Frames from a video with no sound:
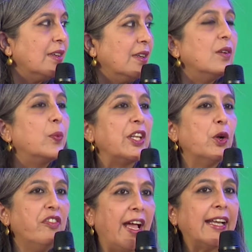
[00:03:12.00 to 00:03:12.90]
We know
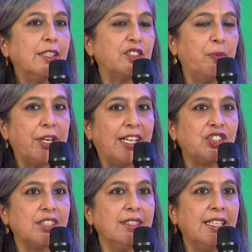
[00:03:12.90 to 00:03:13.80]
factors of
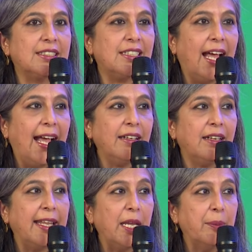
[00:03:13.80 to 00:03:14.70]
production there's land,
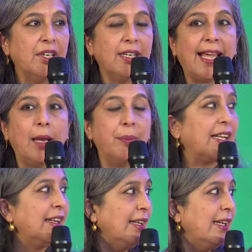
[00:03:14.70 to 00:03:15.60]
labor, labor
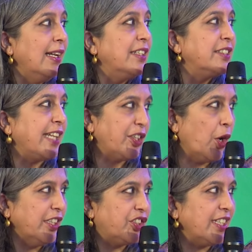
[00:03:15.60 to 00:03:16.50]
capital, capital,
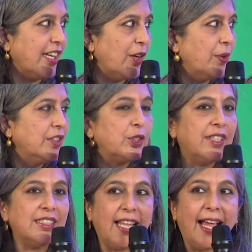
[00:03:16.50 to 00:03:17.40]
technology now. Yeah. So,
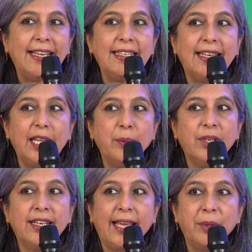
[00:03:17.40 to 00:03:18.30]
there's land, labor,
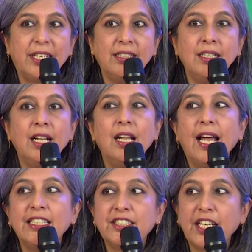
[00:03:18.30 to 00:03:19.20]
capital,
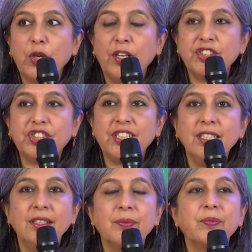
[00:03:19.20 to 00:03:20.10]
and technology.
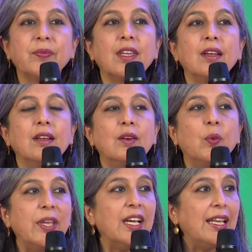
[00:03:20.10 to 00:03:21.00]

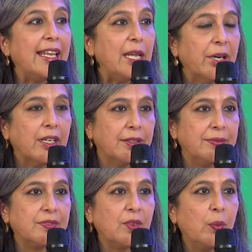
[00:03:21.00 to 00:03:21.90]
We are labor.
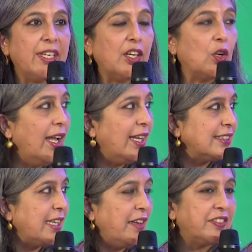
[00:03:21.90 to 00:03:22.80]
We can call
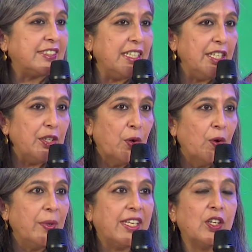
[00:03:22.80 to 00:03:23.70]
ourselves CEO,
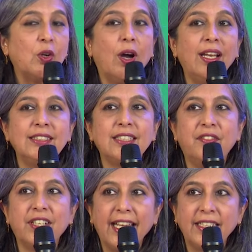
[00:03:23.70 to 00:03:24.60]
we can call ourselves
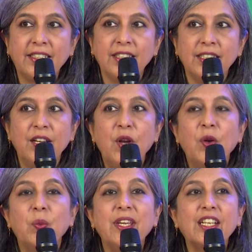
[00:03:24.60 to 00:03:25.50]
director,
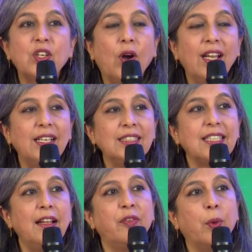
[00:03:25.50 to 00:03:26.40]
we can call
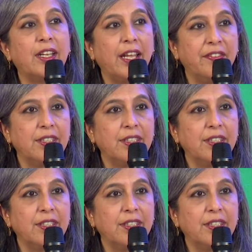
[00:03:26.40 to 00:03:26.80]
ourselves whatever